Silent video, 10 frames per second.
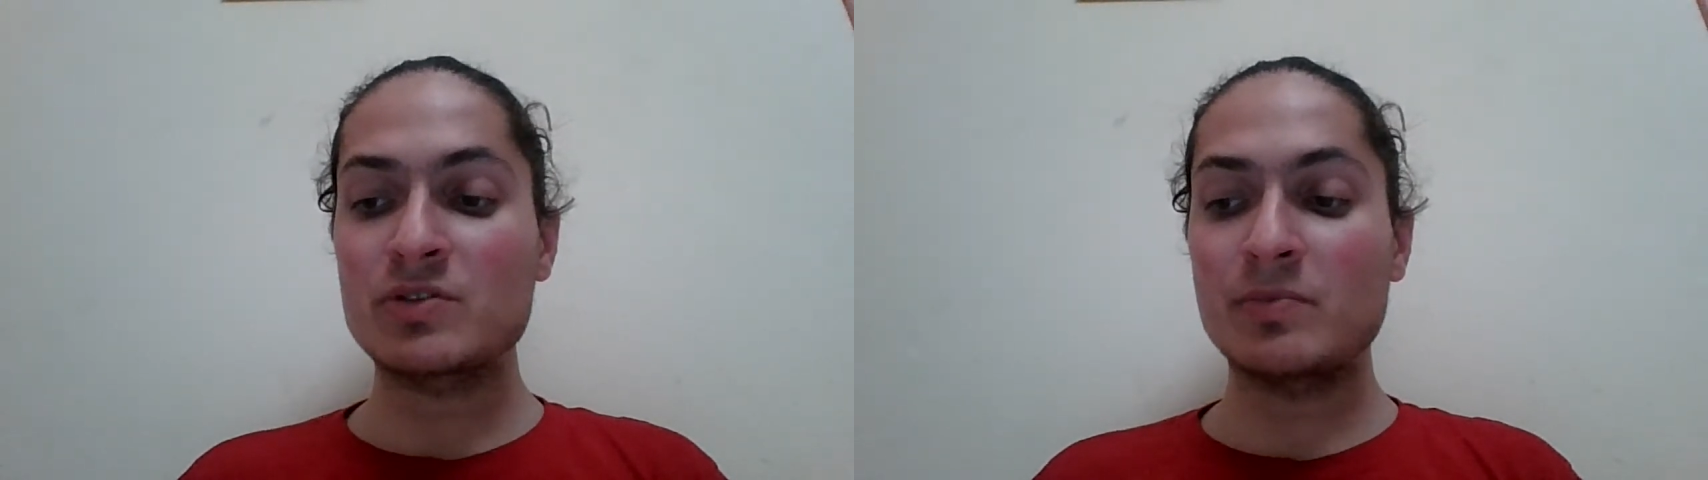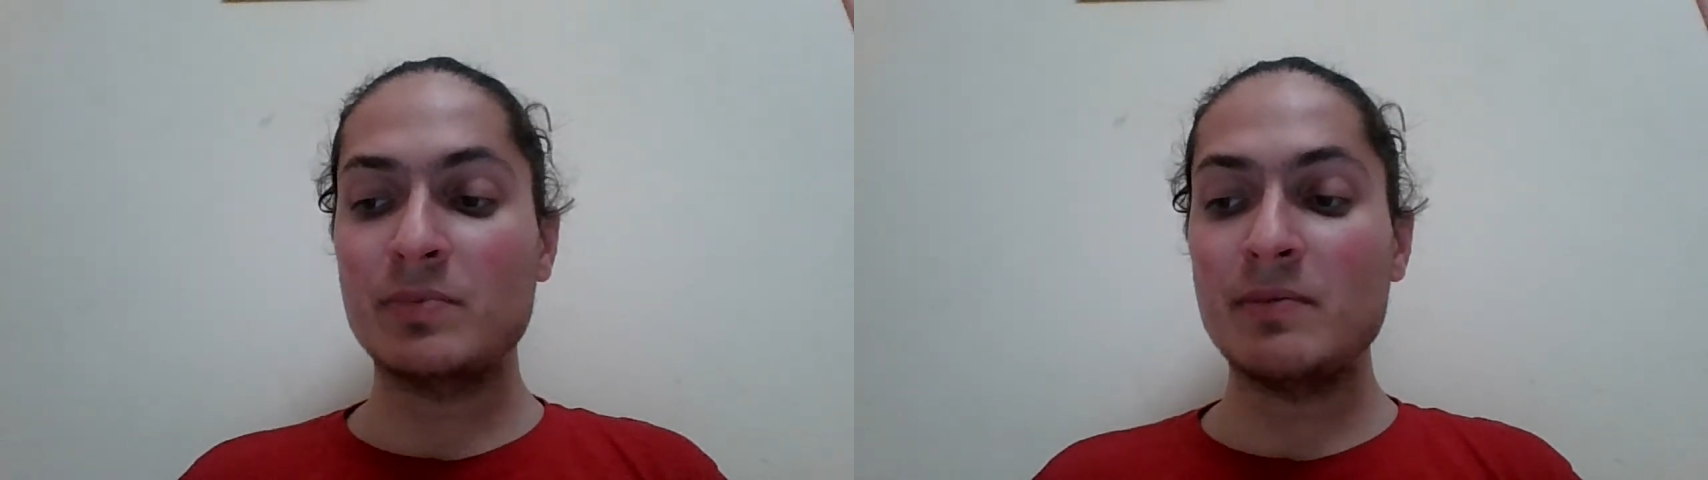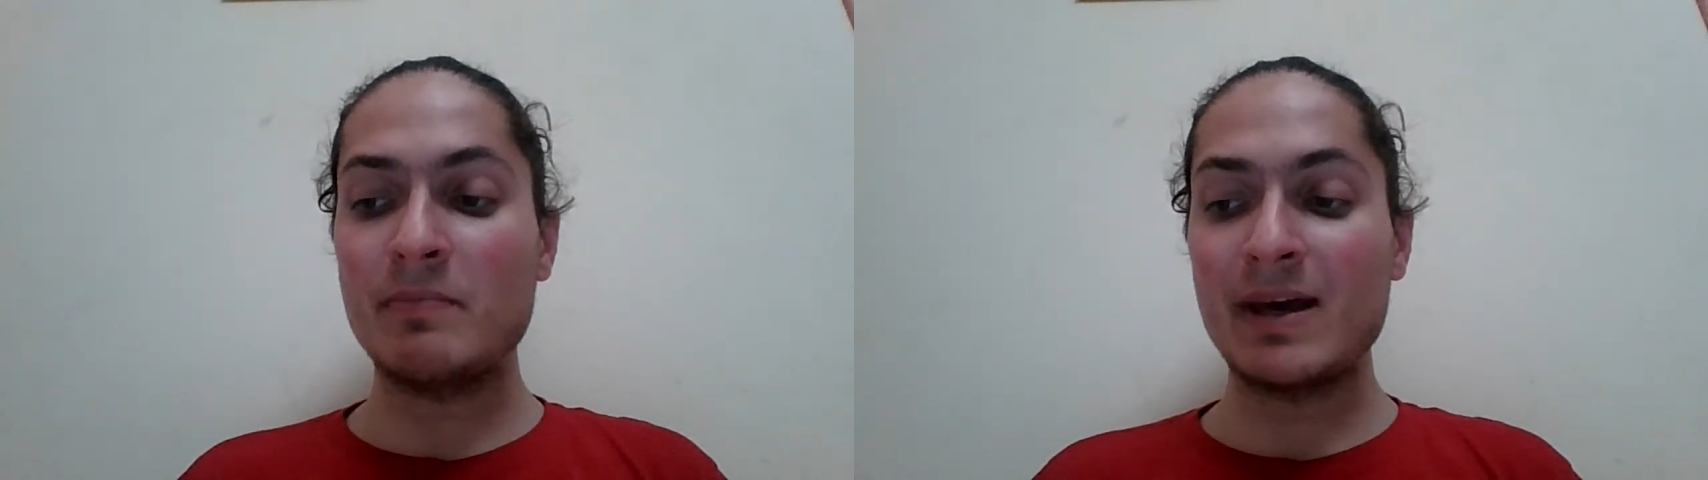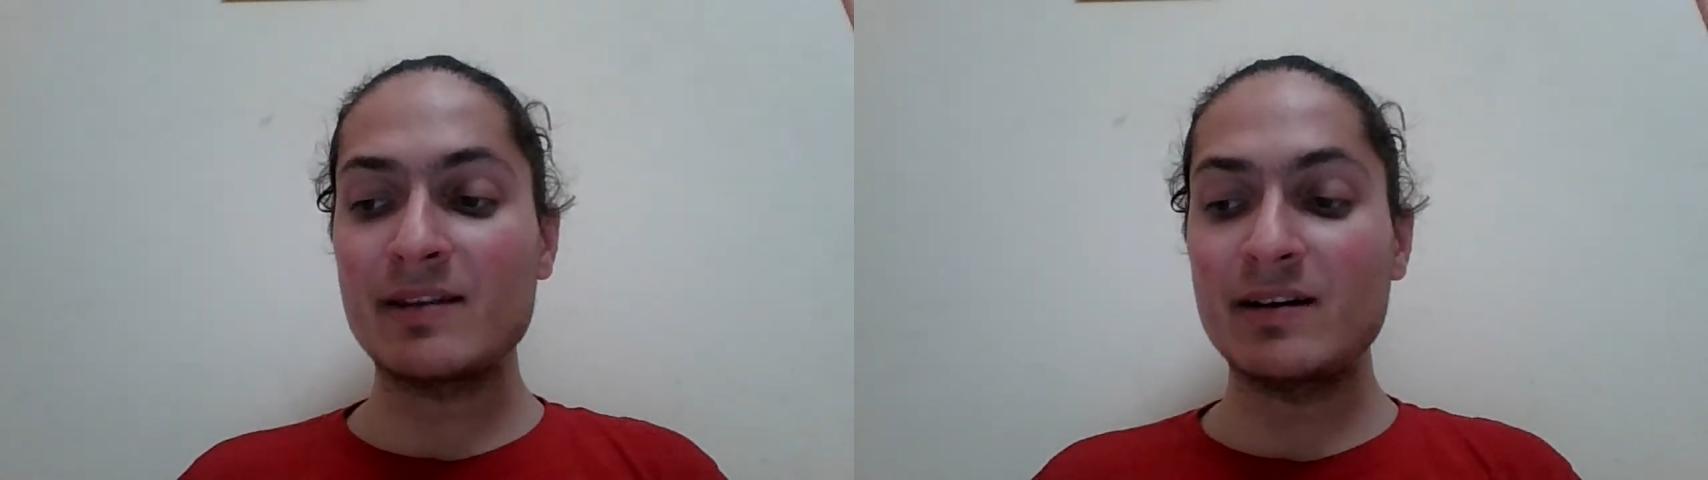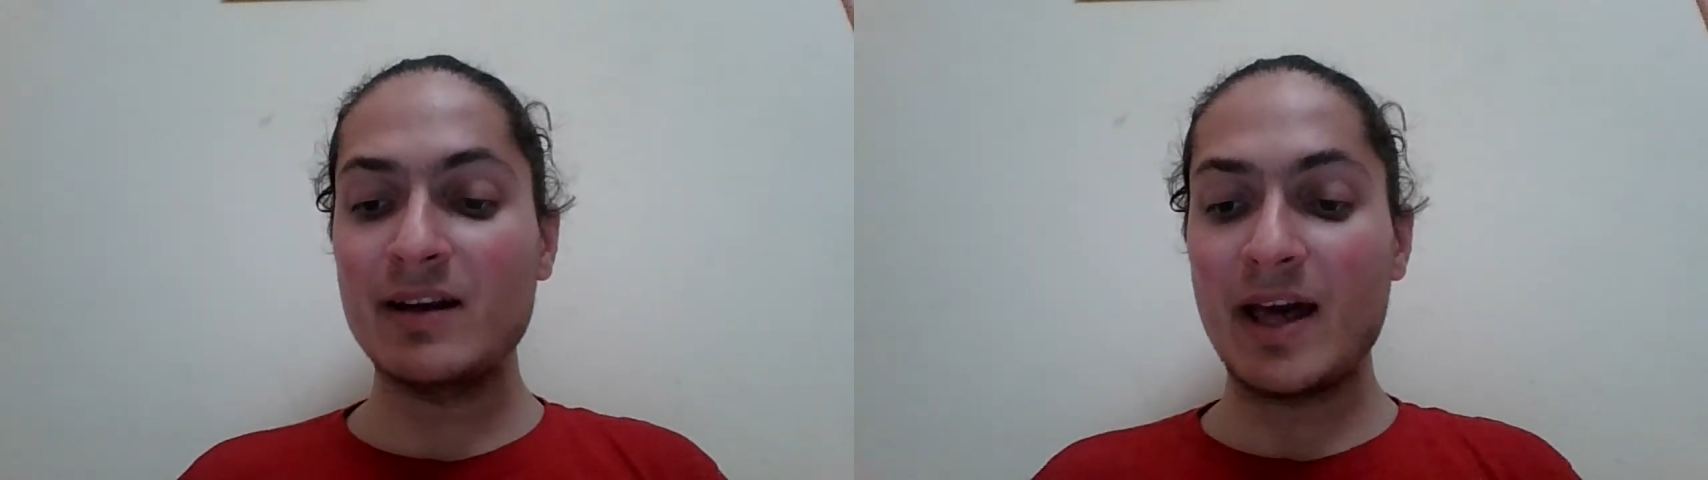to be
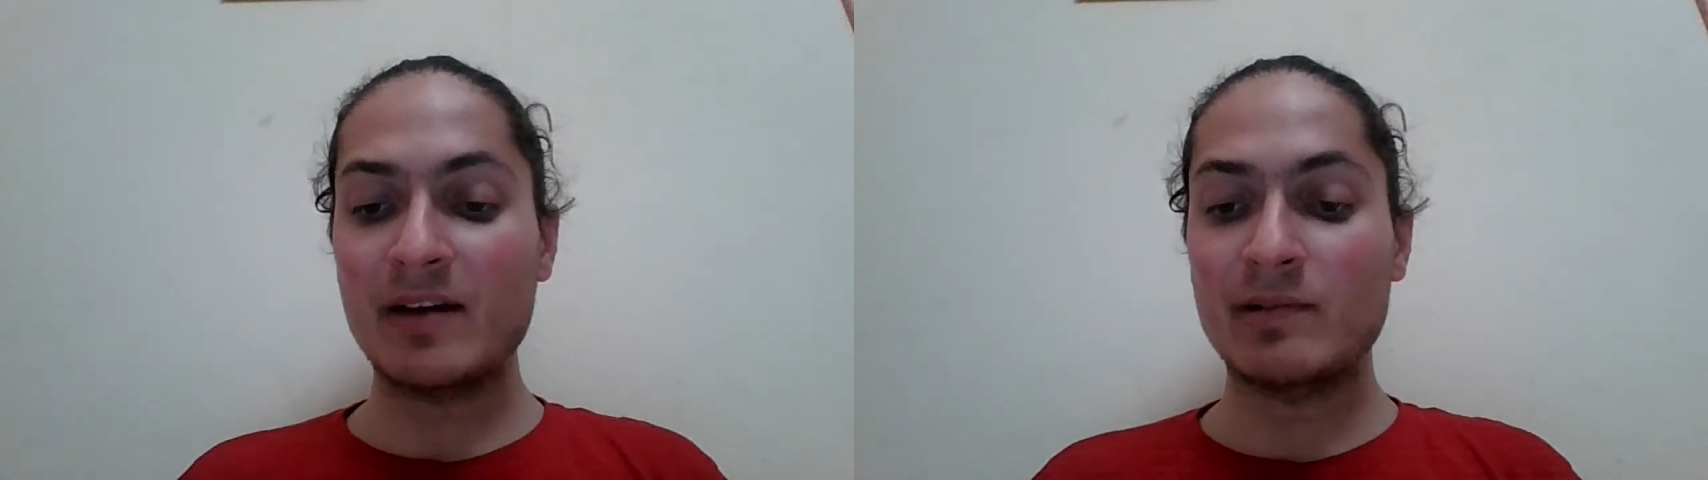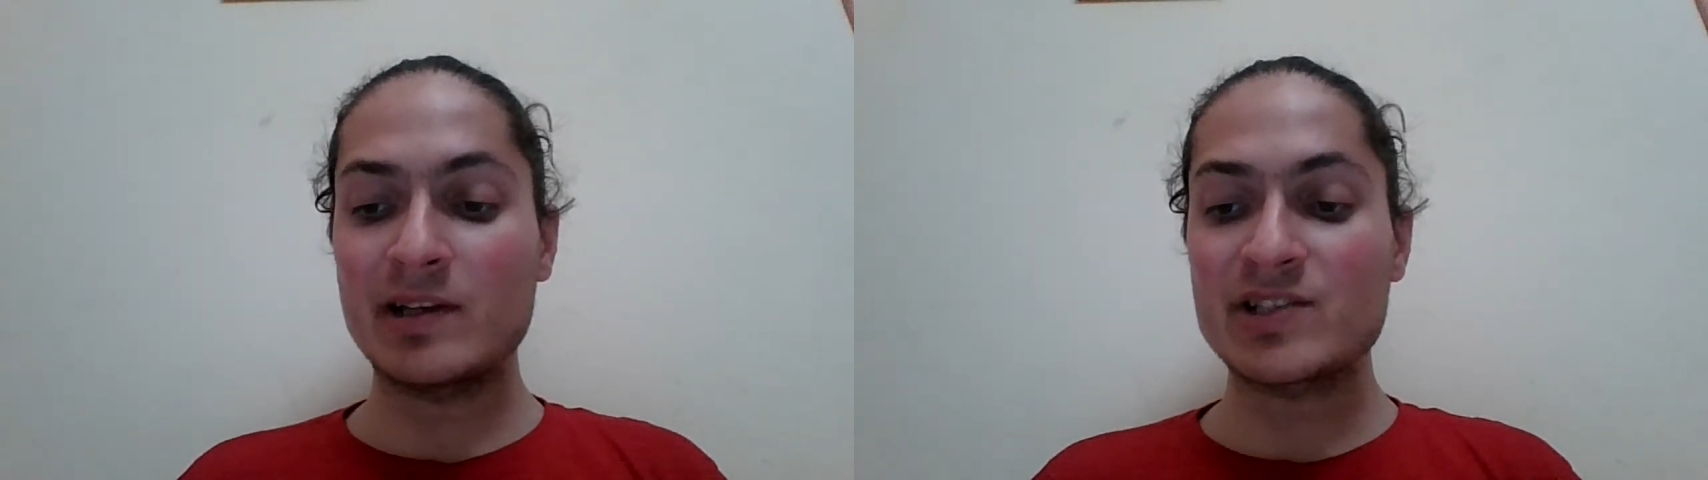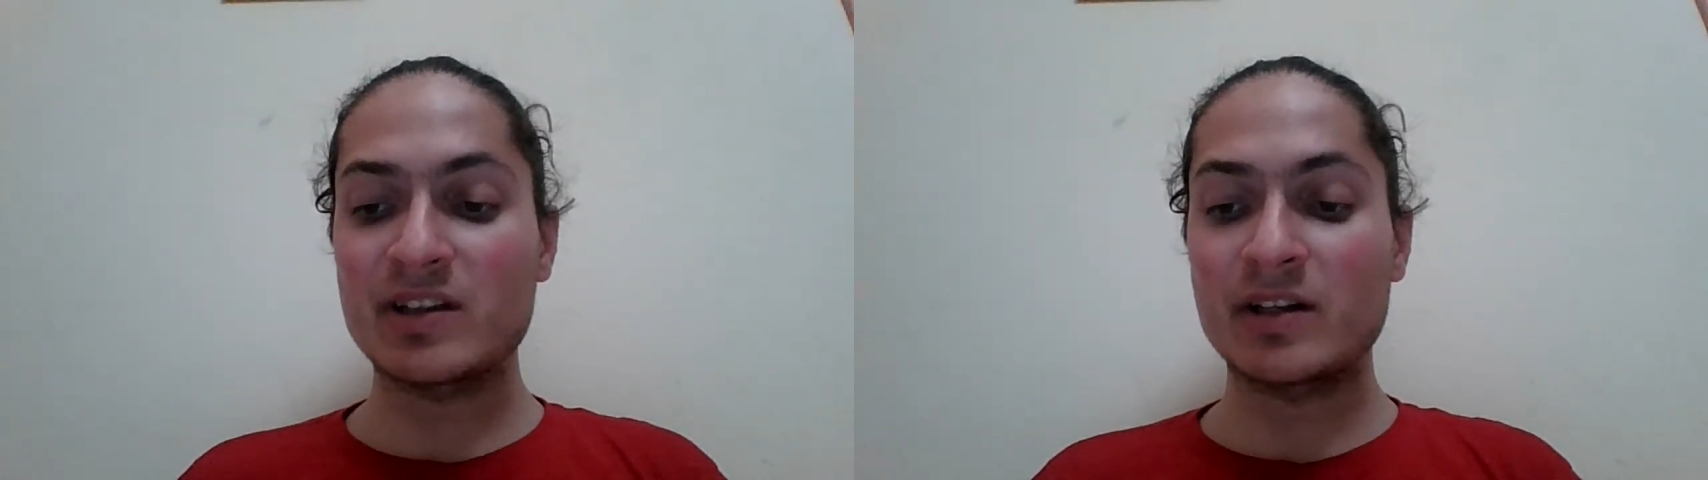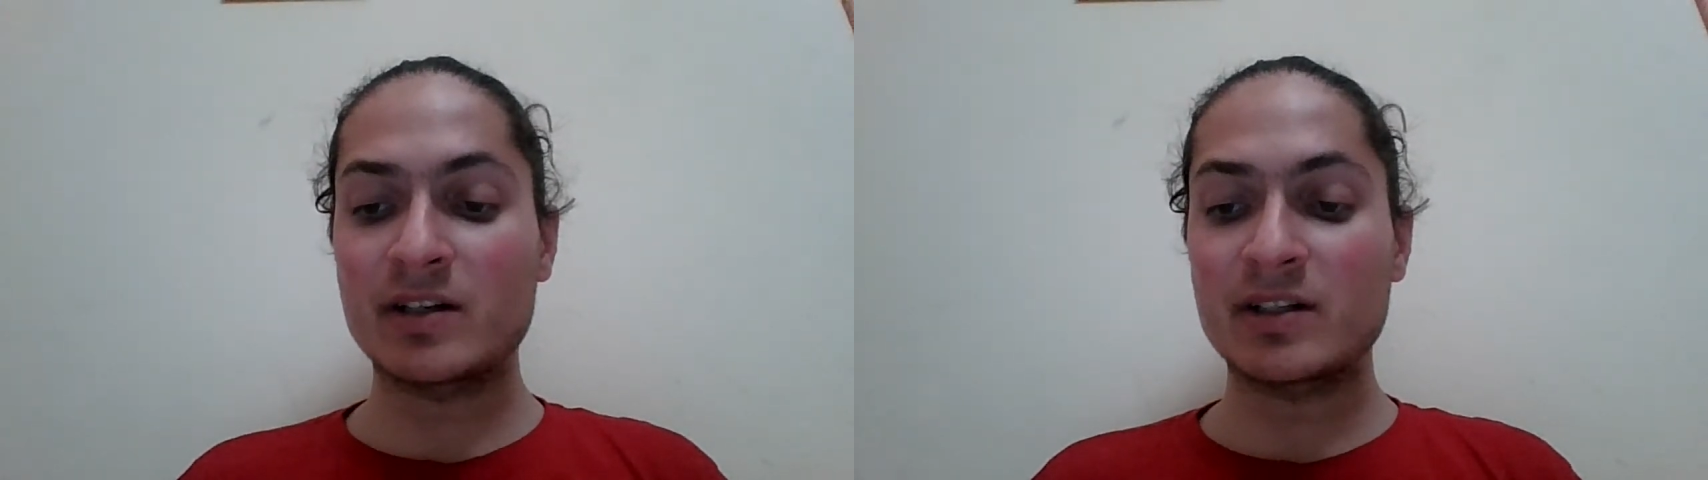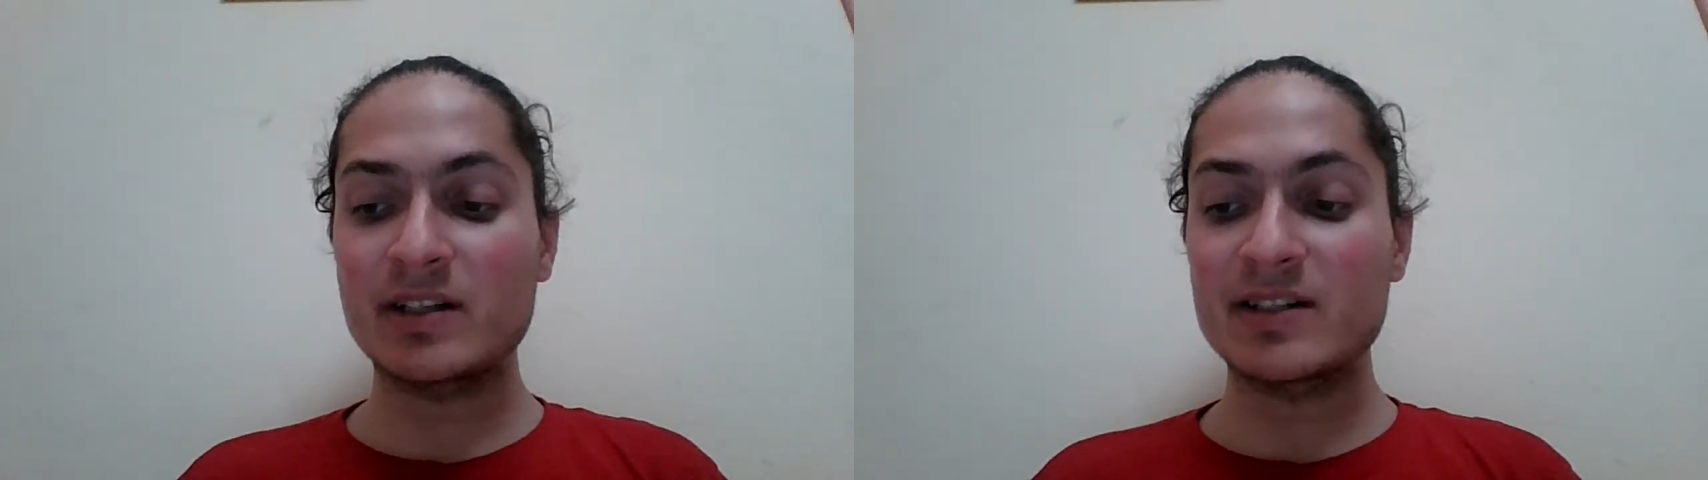better language
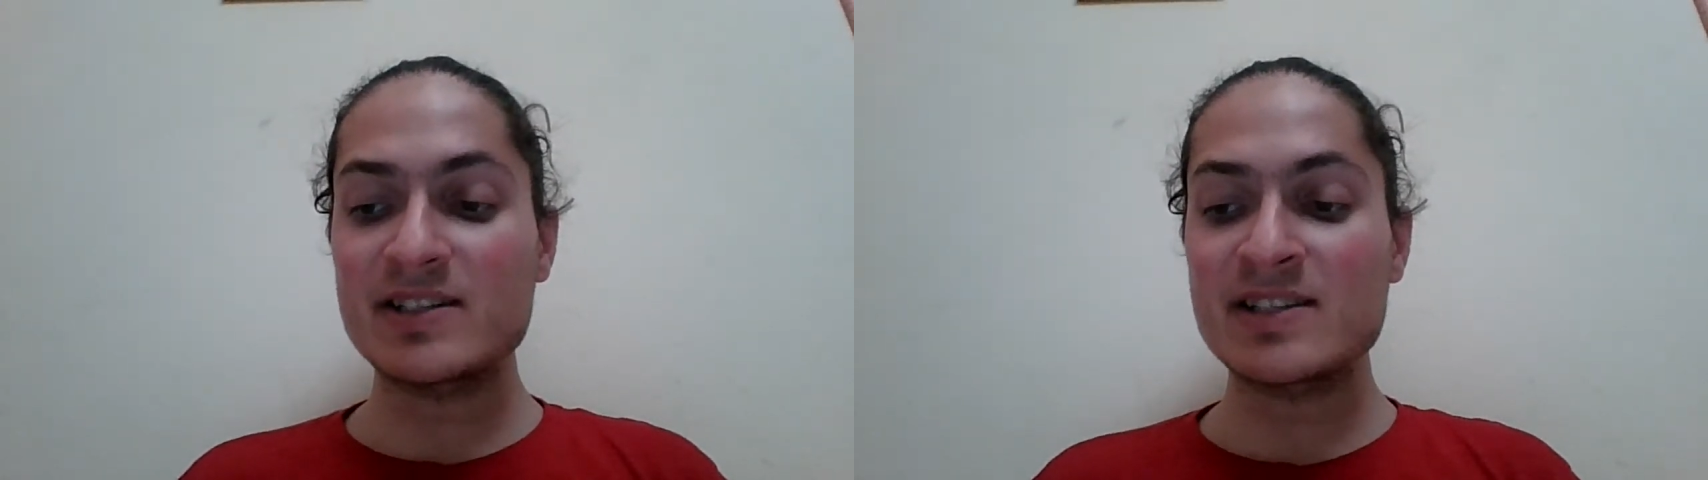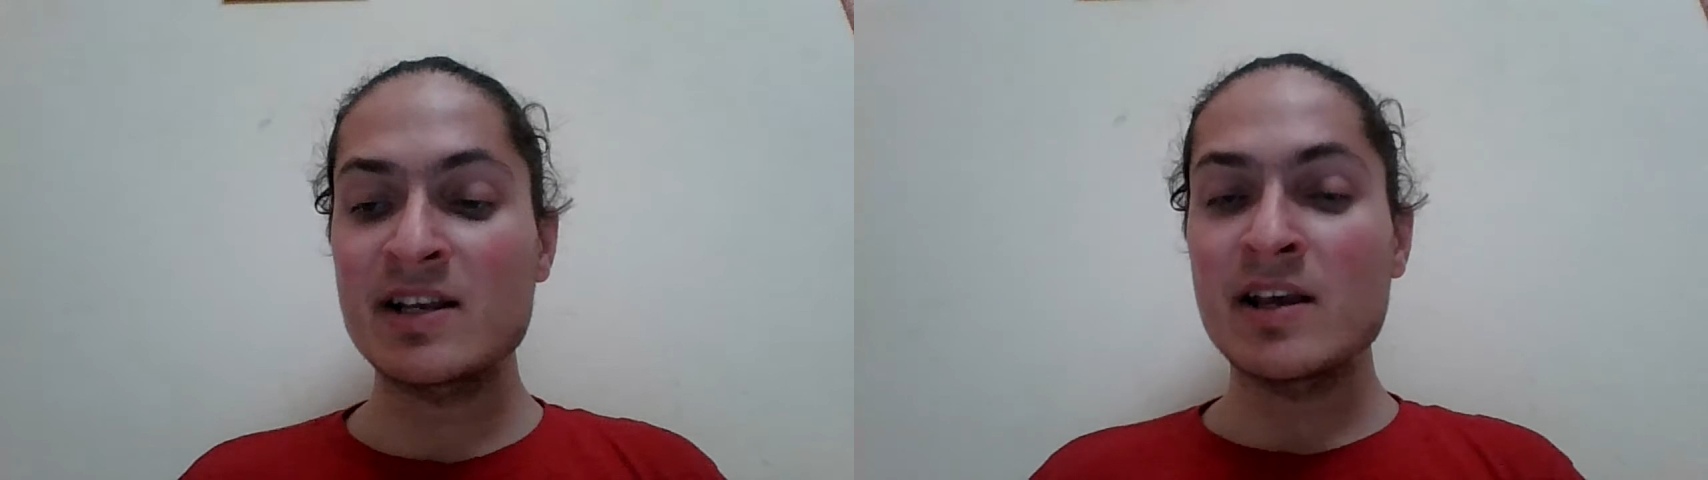learners